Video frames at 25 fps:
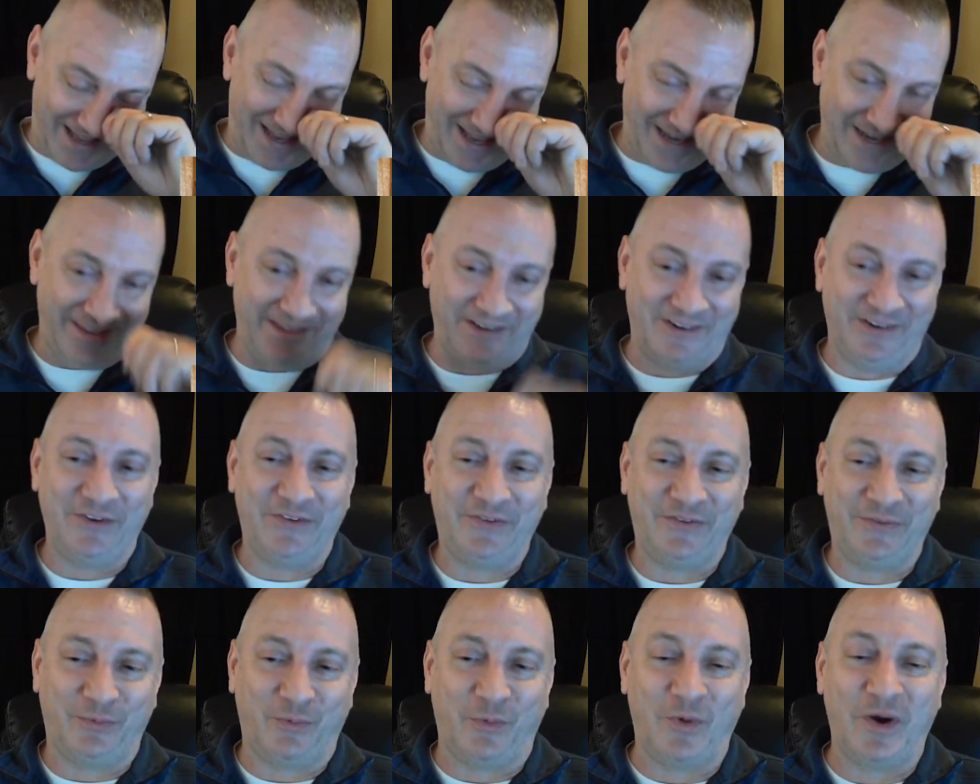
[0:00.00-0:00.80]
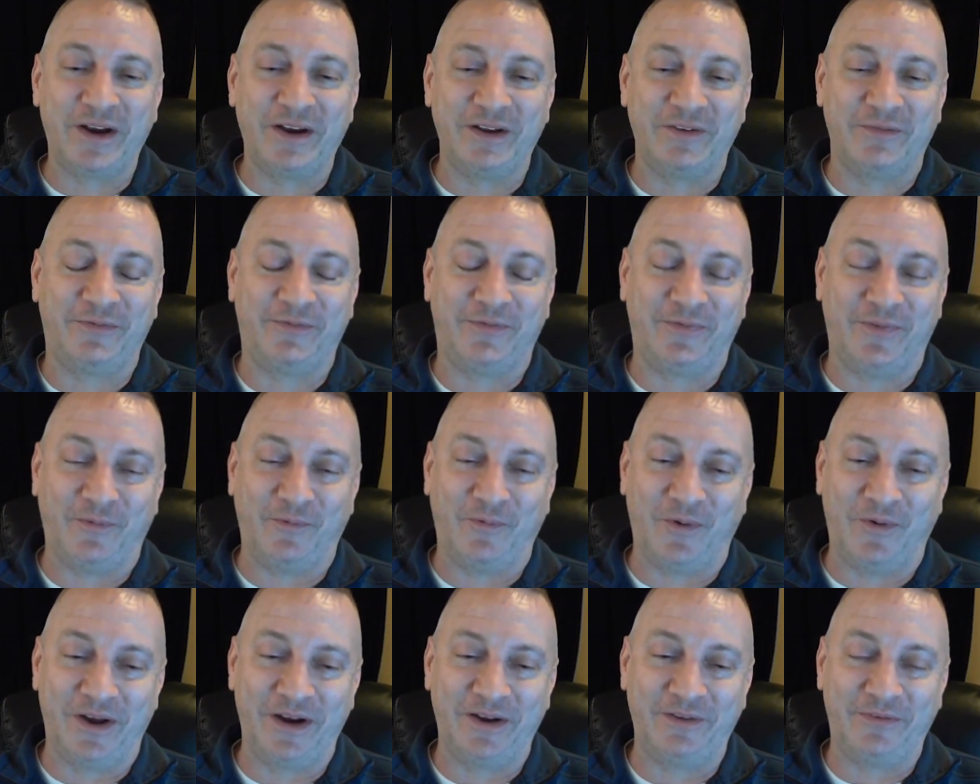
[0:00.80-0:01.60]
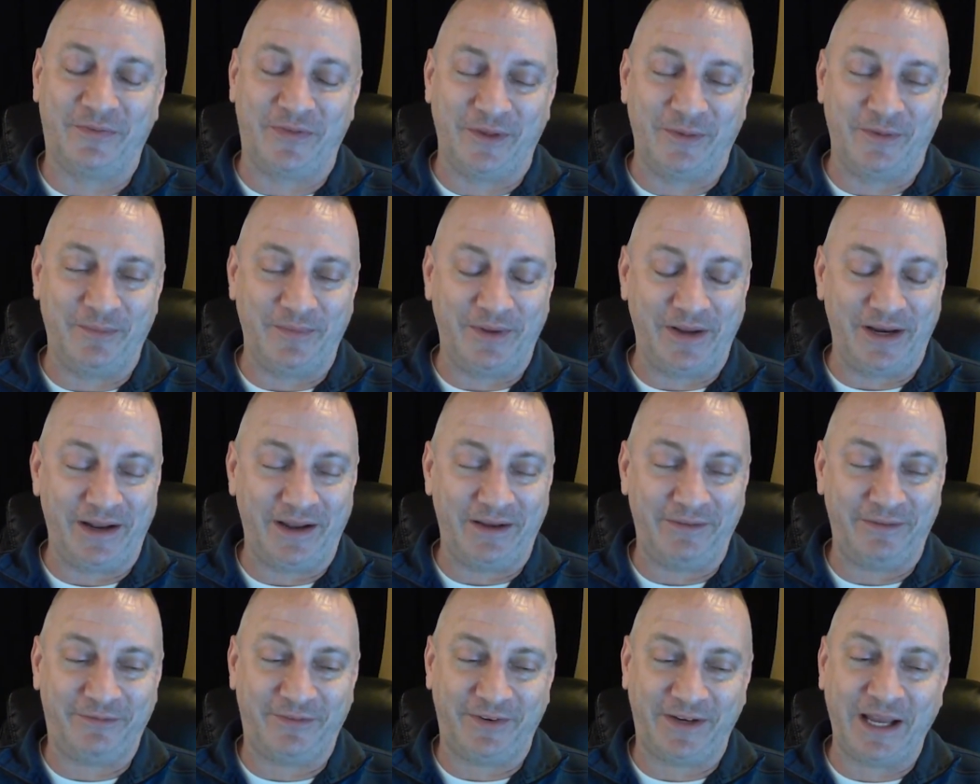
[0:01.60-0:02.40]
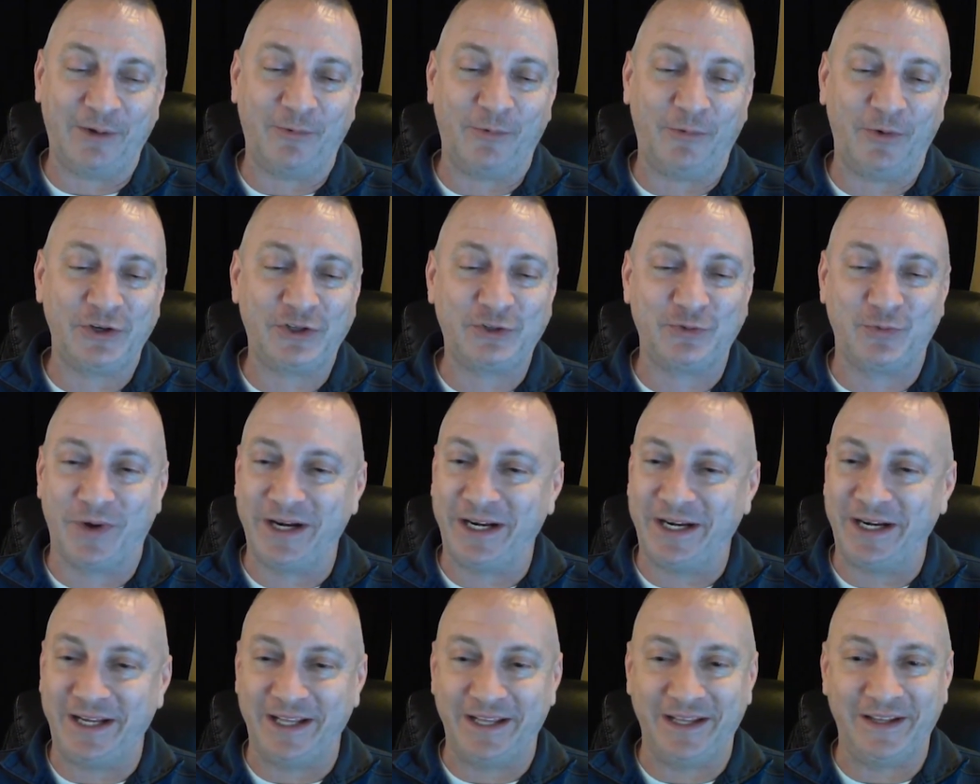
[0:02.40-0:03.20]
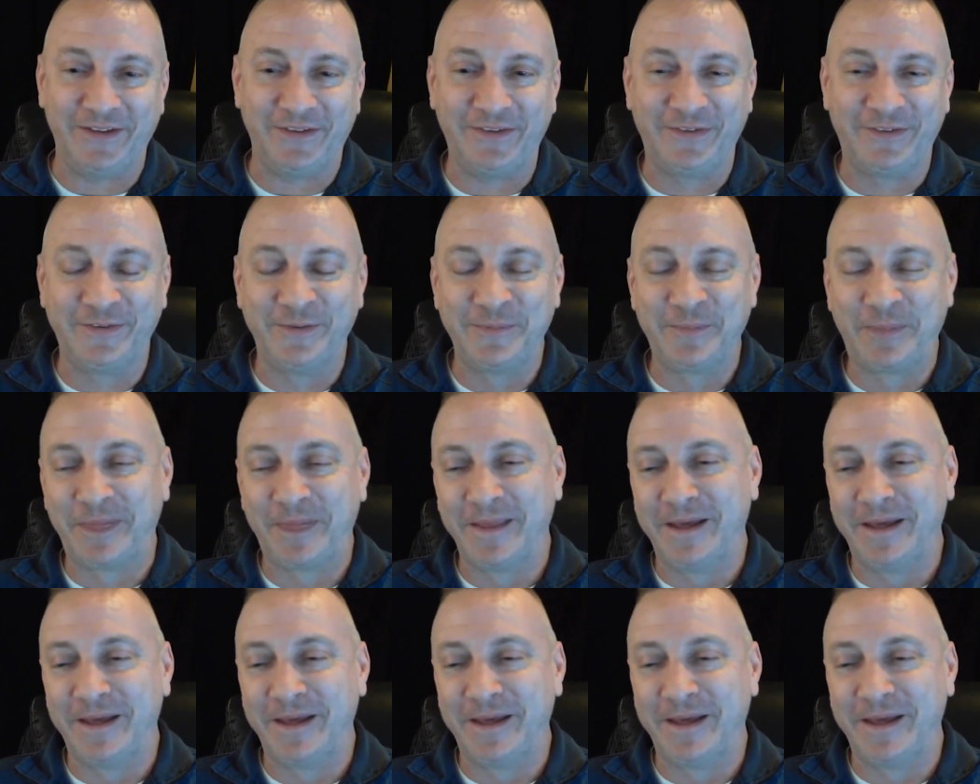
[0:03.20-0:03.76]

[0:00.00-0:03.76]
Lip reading: and there is one of them, and I forget which one it is,